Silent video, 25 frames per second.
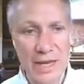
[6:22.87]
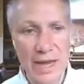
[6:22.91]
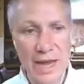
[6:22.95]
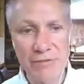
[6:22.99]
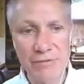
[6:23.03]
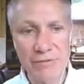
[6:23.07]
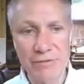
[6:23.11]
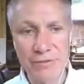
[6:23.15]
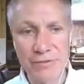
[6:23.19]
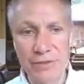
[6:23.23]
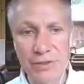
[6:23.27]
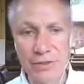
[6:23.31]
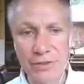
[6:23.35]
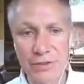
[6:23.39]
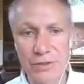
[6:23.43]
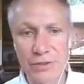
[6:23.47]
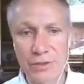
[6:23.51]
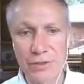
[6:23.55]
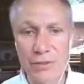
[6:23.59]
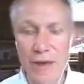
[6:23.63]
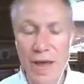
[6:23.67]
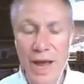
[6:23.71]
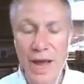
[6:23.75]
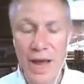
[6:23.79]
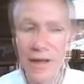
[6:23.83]
effort to
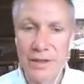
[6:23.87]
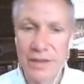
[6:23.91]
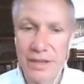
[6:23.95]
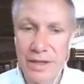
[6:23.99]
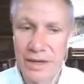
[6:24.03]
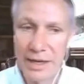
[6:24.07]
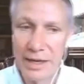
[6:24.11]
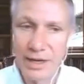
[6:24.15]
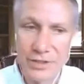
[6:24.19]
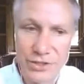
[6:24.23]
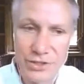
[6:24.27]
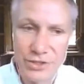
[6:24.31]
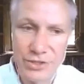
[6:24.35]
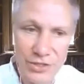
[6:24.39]
eradicate